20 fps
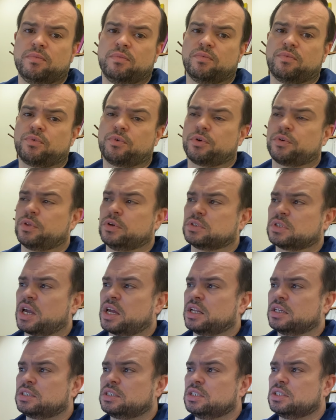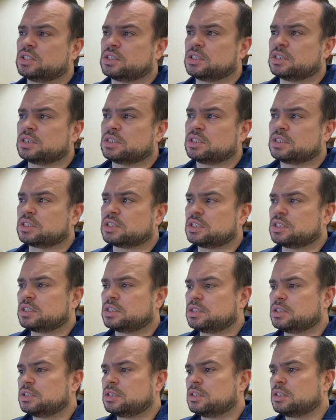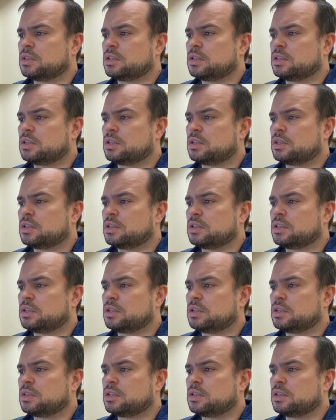for those anesthesia assistants.